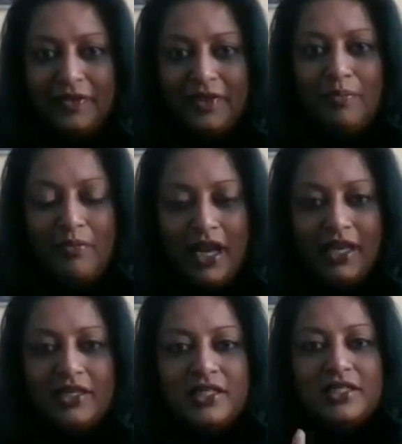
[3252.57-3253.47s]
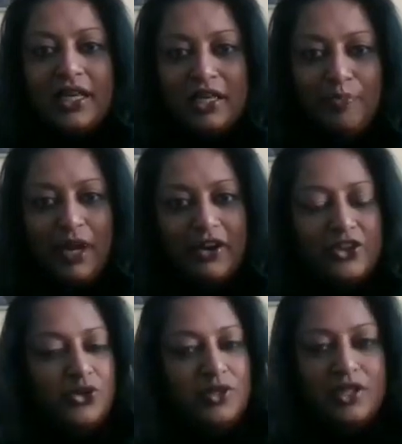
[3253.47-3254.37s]
The mind is like a
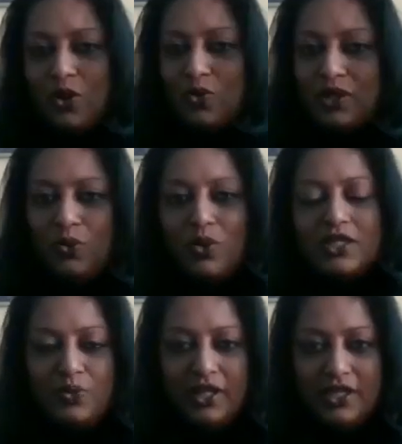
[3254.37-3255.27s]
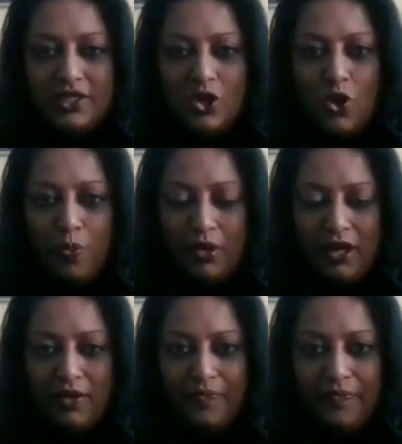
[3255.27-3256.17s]
parachute. It only works when it is
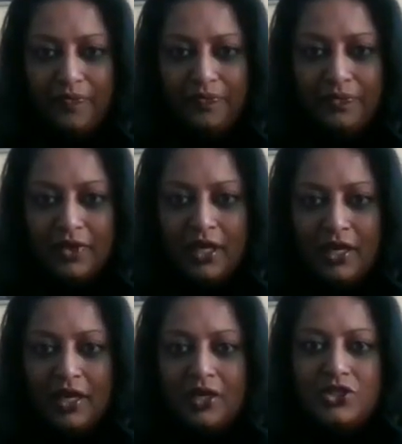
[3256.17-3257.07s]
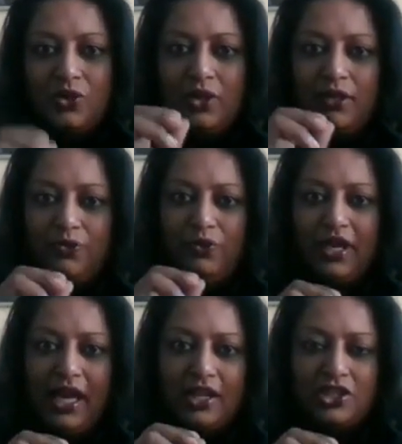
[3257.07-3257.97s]
open. So if we
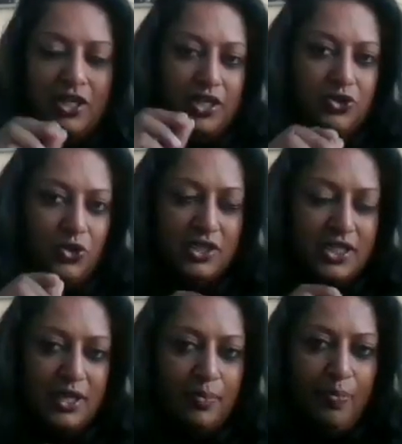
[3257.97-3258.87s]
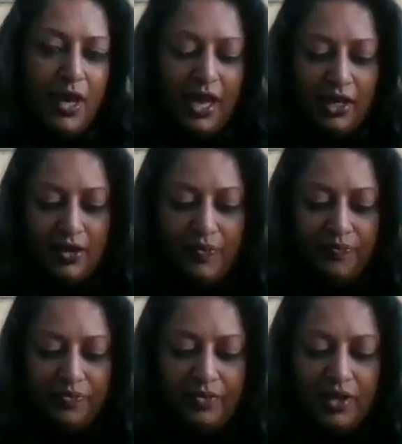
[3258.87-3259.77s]
actually took a step back
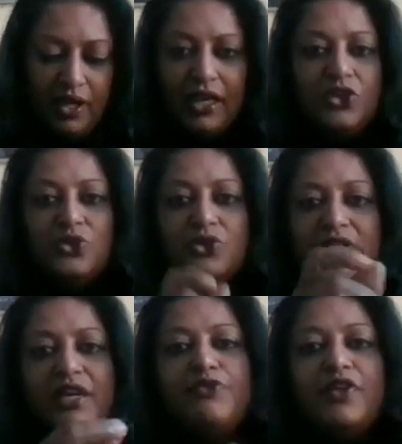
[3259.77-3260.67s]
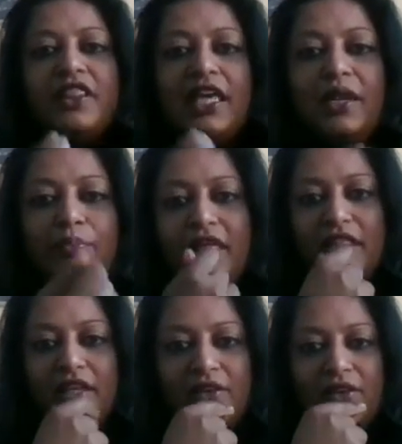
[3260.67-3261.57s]
and used the if and then
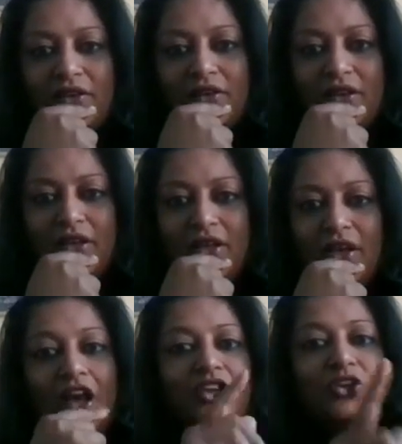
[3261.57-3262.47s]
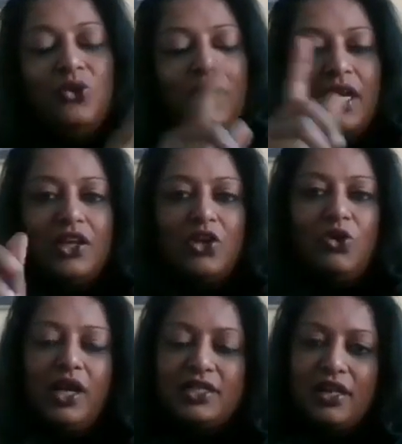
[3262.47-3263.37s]
method, you can
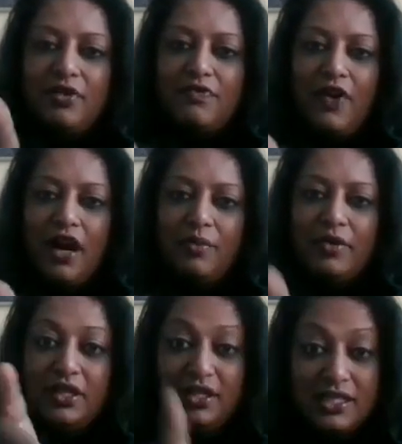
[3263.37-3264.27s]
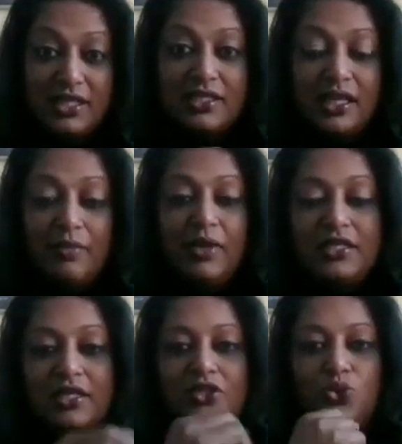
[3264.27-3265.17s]
create an environment. This is an
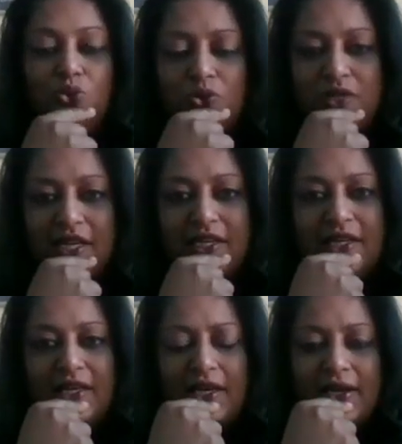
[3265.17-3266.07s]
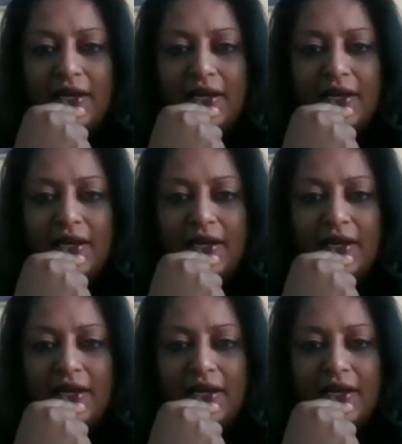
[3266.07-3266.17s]
amazing tool or technique.